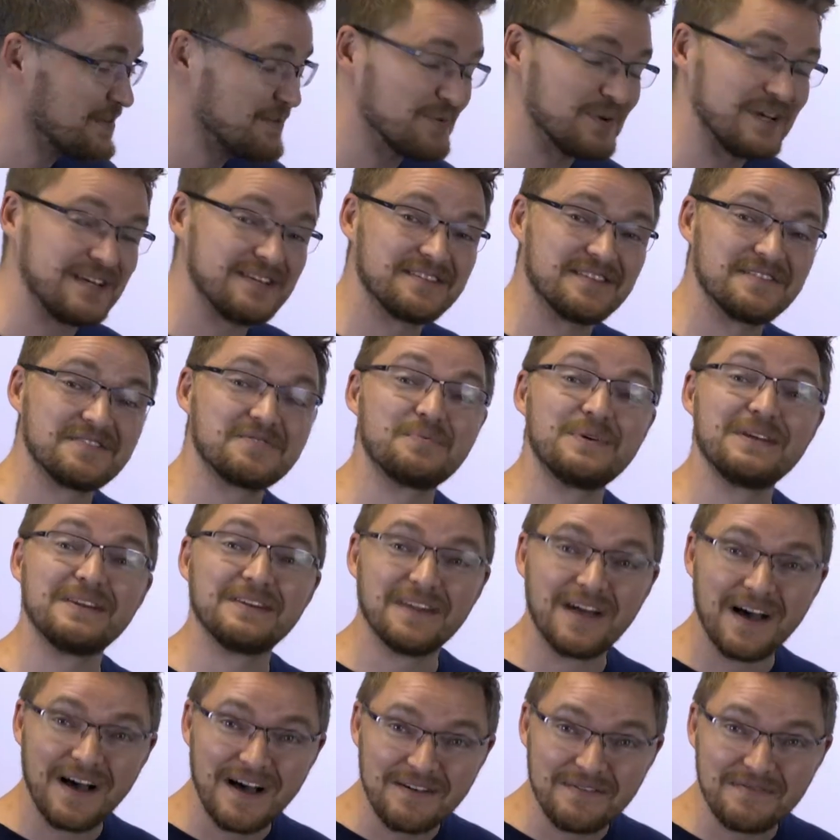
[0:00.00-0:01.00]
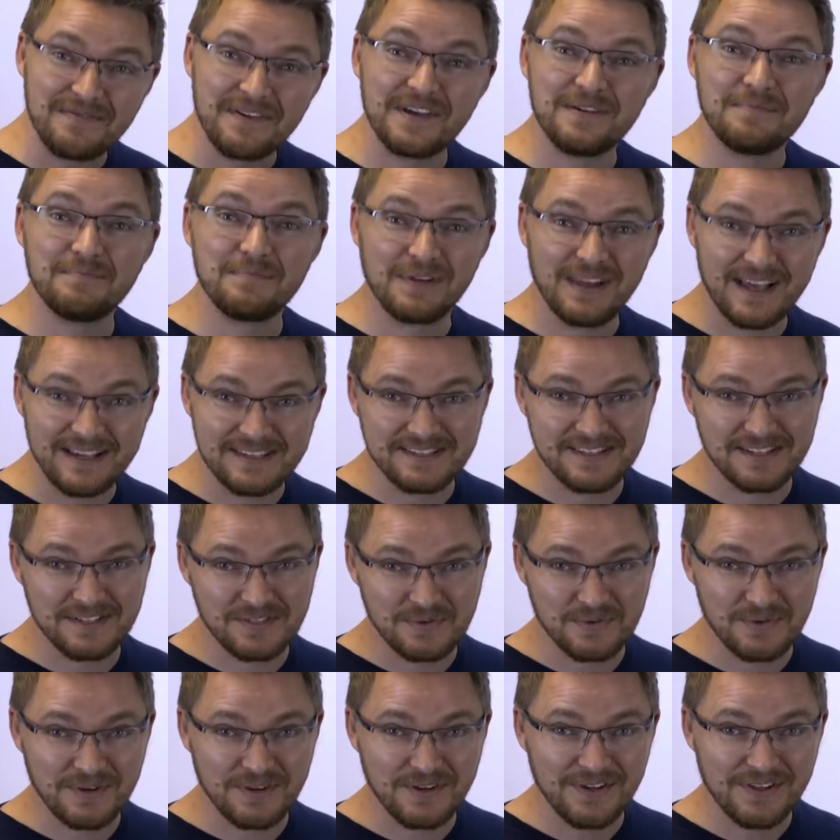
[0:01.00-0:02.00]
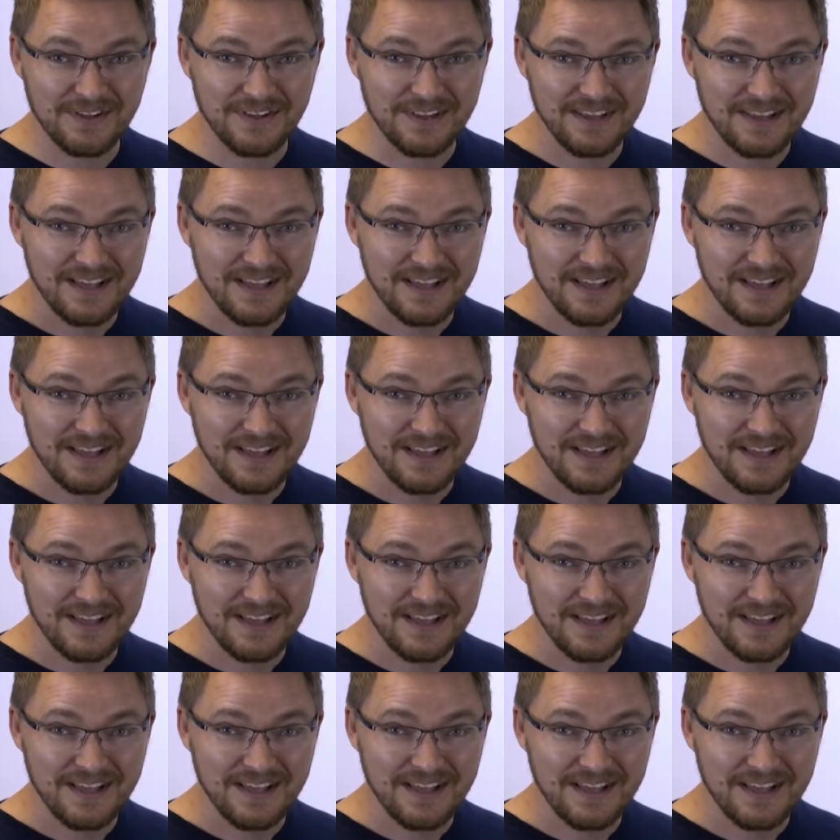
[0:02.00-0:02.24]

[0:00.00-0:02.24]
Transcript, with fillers: of the reasons we love and bless Israel.